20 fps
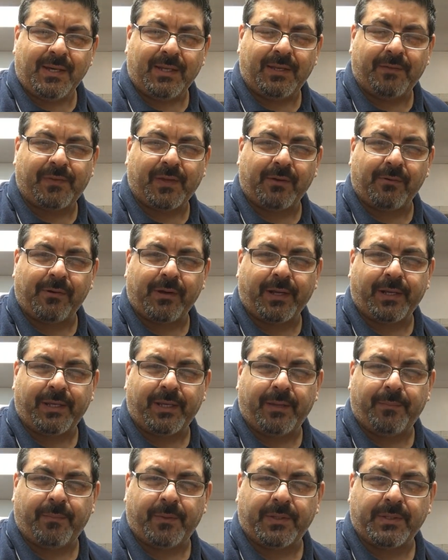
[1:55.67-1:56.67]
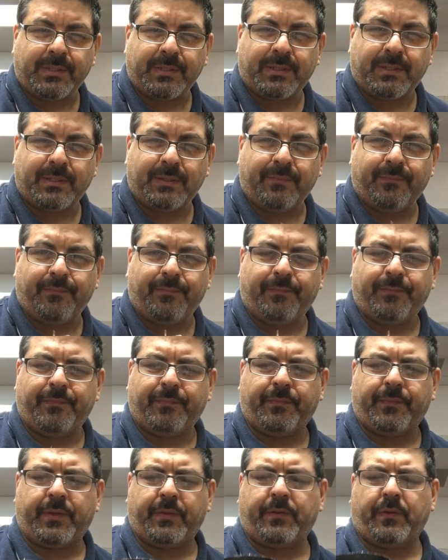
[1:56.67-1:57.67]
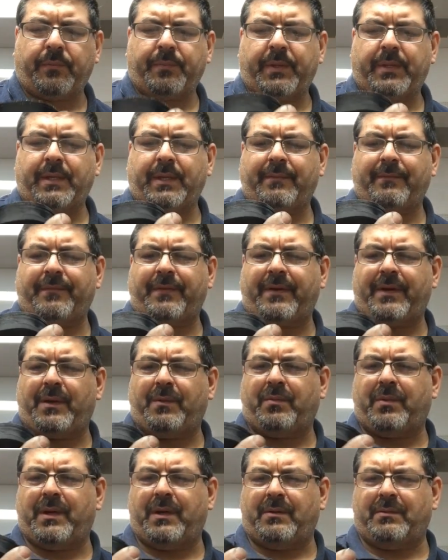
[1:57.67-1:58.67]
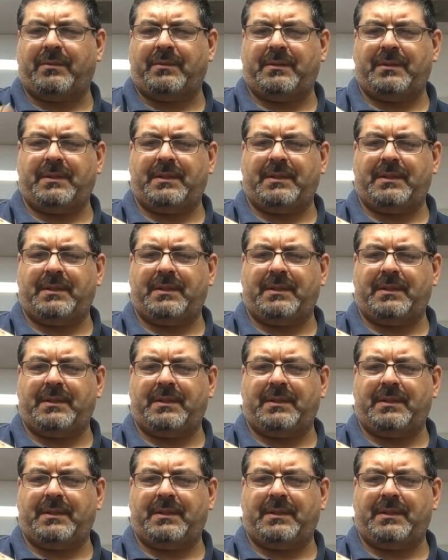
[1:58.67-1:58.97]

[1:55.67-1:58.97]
if they were Allen Edmonds, they've not been done very well,